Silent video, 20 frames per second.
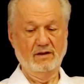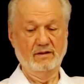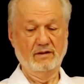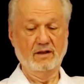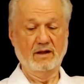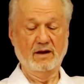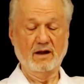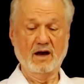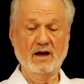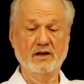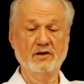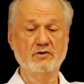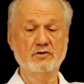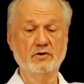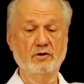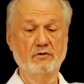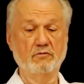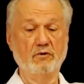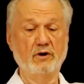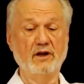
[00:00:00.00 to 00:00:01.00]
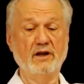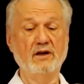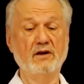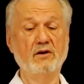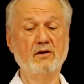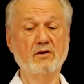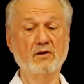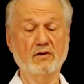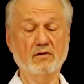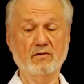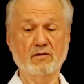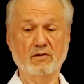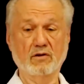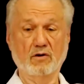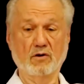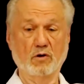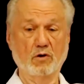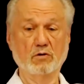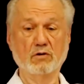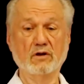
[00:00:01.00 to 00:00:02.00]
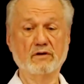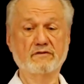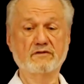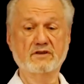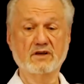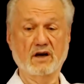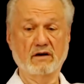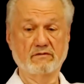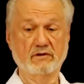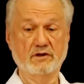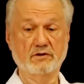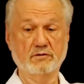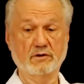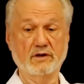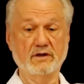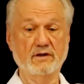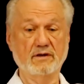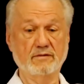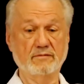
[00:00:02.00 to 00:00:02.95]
that I should read the whole of Savitri.